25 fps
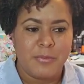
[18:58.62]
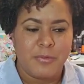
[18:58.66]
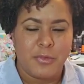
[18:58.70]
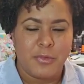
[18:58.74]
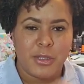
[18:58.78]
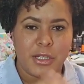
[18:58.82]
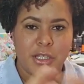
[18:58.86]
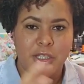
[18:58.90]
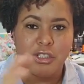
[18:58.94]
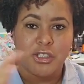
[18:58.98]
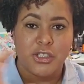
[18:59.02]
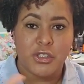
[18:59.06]

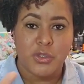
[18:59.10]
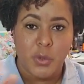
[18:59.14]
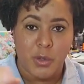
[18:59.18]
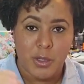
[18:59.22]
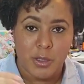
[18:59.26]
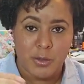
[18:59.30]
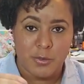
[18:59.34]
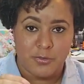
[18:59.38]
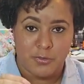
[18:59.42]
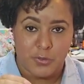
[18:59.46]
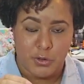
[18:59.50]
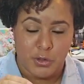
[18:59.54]
For the
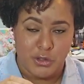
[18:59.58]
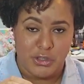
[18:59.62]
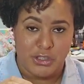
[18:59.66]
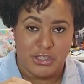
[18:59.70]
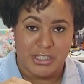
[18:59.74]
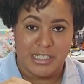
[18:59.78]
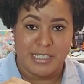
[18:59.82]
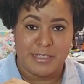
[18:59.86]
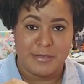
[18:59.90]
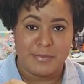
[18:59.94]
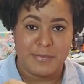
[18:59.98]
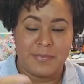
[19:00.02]
short
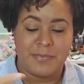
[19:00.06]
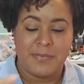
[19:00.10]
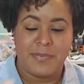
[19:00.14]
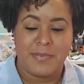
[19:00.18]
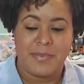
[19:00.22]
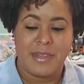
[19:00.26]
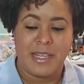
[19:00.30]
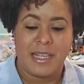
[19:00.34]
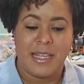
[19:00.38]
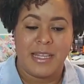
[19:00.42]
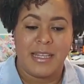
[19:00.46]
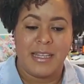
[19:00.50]
version,
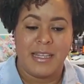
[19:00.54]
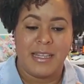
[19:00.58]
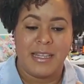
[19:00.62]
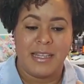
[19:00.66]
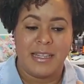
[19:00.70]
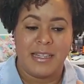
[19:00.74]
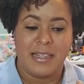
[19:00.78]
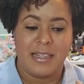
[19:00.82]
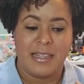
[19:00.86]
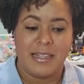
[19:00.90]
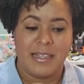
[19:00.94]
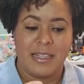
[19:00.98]

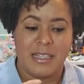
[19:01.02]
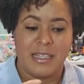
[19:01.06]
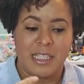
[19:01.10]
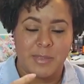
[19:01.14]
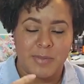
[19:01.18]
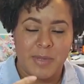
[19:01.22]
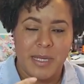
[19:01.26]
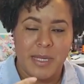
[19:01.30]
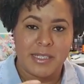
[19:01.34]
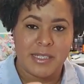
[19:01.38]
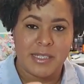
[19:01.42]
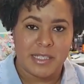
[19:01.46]
it's
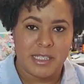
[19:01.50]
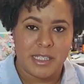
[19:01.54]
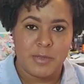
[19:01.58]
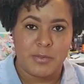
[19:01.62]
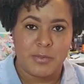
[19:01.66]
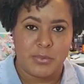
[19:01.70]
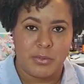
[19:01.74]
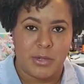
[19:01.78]
basically a